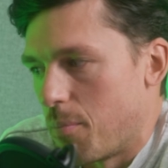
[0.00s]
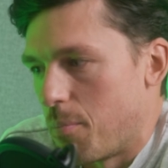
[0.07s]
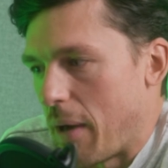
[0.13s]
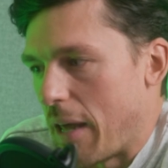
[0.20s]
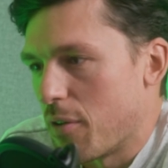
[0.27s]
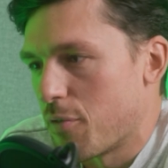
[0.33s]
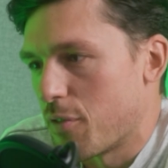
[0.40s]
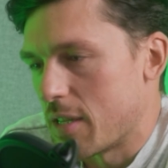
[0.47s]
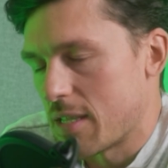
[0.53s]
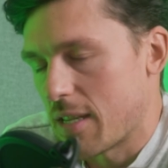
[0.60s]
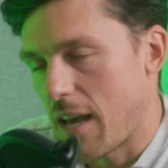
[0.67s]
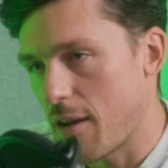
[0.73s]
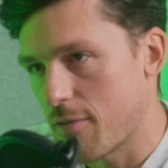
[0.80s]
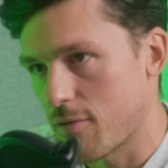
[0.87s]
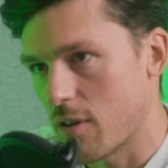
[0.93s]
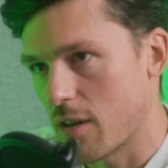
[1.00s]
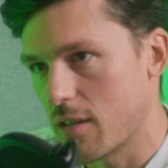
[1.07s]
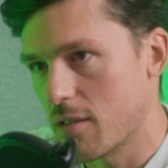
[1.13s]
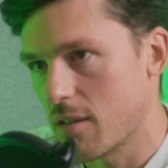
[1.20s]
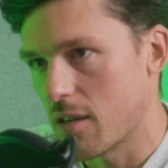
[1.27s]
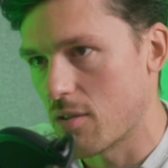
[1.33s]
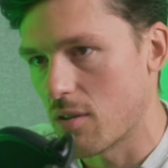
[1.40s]
benefits they have,
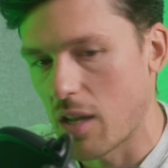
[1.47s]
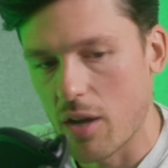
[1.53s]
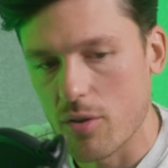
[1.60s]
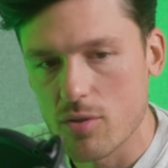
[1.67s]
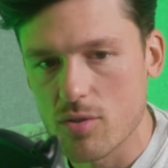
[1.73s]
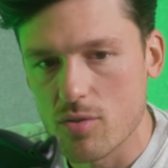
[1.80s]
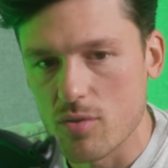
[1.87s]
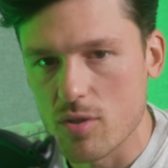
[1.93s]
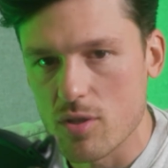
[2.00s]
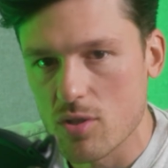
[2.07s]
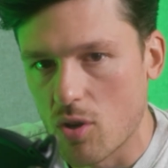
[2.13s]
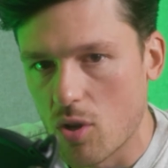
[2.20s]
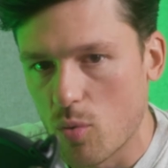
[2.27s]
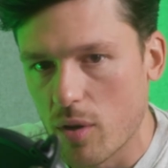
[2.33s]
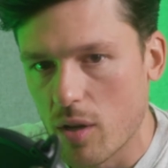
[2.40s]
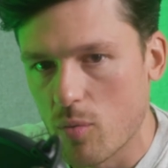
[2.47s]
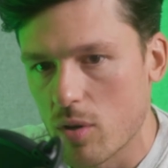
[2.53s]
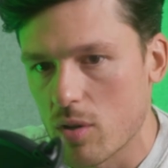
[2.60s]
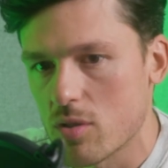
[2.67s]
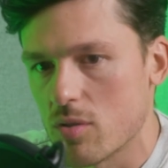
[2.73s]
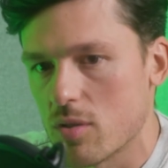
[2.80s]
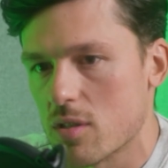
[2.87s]
right? They're allowed to install what I
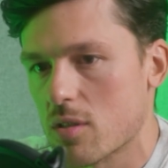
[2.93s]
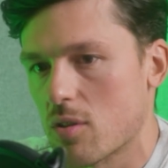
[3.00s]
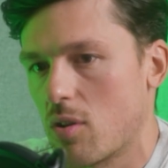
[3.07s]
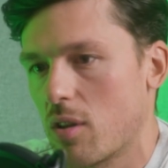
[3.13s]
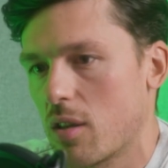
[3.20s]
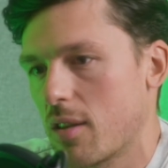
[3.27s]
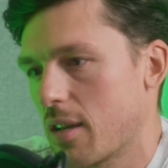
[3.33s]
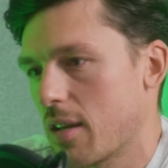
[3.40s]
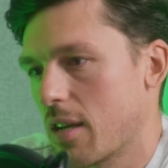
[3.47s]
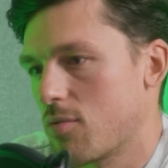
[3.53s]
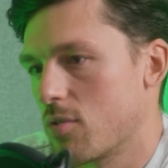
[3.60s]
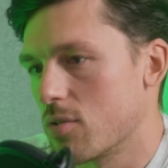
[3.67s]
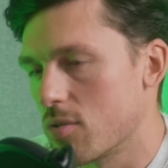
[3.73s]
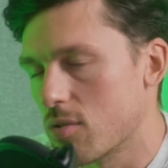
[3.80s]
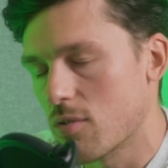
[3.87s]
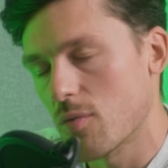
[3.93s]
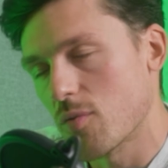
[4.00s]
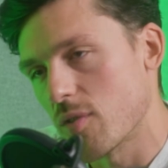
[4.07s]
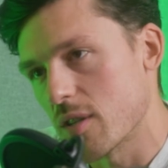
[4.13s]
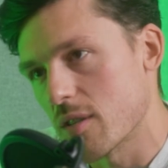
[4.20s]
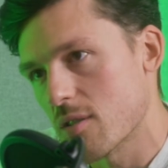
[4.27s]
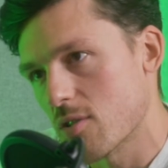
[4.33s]
wanted to install, and they get reduced grid
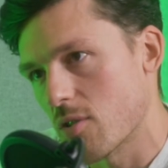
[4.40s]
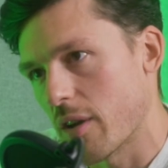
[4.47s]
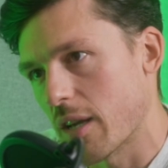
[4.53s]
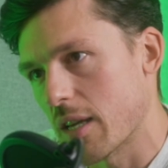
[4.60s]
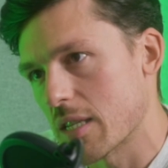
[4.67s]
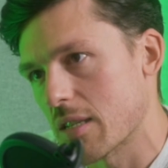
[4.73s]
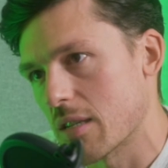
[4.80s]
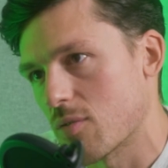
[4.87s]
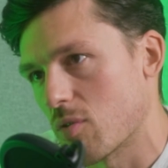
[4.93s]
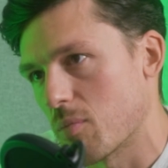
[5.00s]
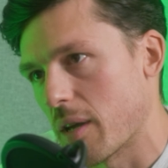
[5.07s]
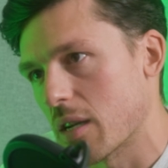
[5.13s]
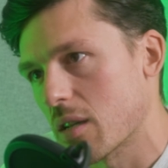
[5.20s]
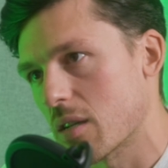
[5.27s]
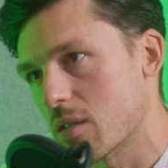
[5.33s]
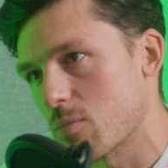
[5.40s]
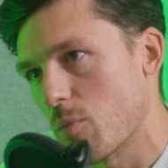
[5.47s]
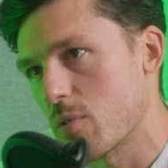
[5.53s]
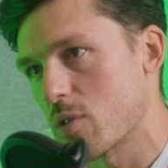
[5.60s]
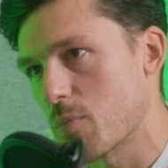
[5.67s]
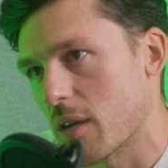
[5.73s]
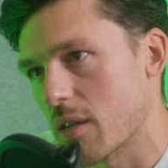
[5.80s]
fees. So I guess that's from an end customer
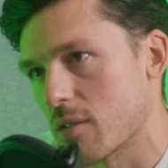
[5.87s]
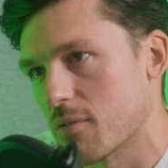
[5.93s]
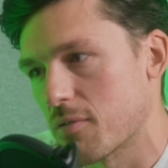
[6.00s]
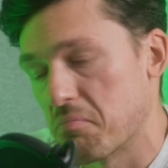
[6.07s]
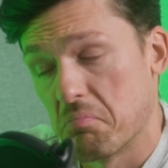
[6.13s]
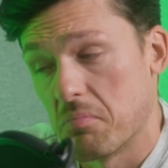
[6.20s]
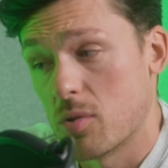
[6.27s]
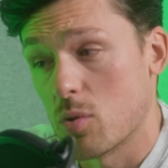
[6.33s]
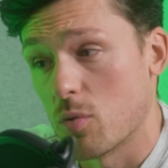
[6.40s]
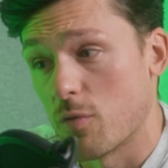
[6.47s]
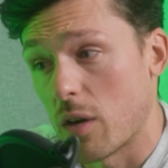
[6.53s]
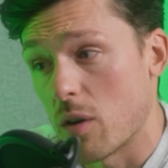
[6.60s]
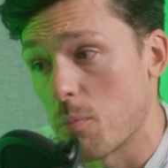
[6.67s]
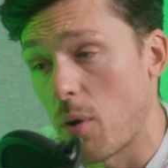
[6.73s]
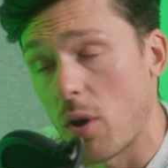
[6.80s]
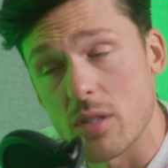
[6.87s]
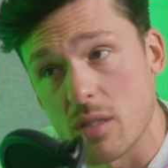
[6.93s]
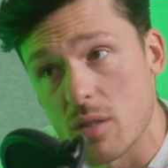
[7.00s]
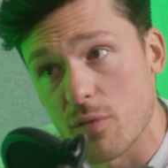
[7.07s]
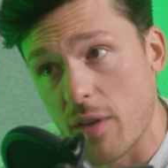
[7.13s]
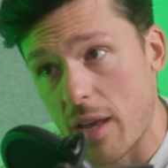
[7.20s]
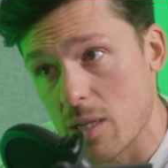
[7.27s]
perspective, two very
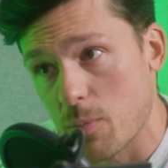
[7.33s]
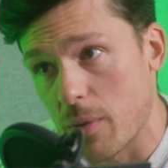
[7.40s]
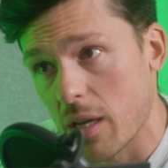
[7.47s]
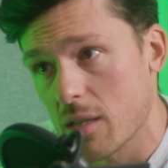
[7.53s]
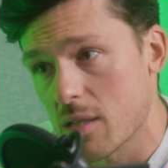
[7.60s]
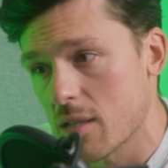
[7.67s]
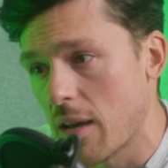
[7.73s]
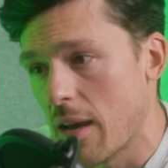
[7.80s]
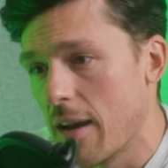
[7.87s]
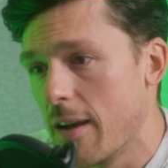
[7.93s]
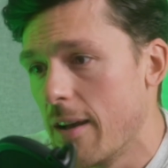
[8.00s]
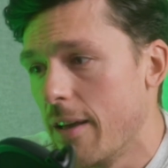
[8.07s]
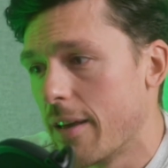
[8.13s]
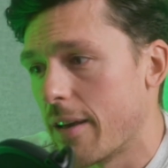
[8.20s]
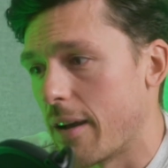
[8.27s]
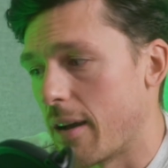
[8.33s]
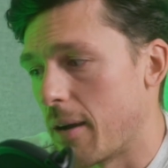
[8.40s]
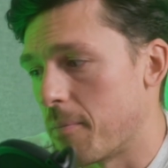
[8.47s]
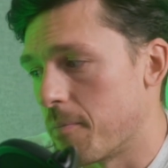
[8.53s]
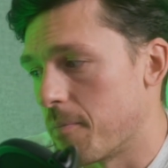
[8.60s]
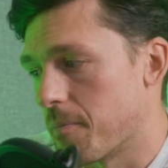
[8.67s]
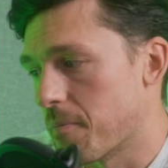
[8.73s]
positive aspects.
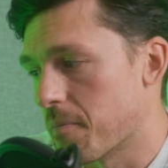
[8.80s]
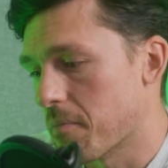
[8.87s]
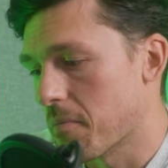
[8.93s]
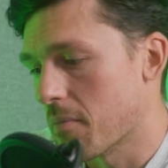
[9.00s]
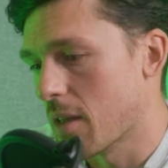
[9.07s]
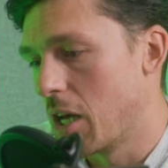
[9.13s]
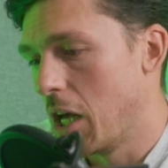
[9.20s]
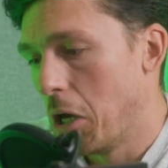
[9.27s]
So